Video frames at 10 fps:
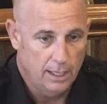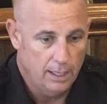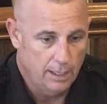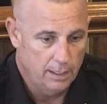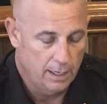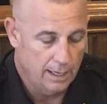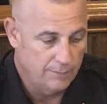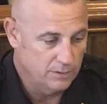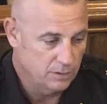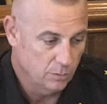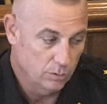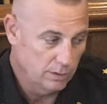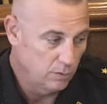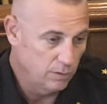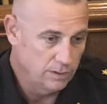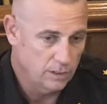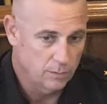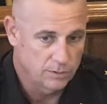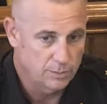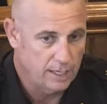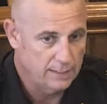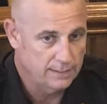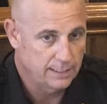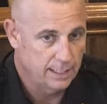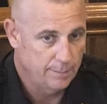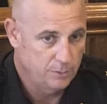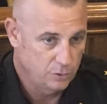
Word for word: And obviously, will increase our response time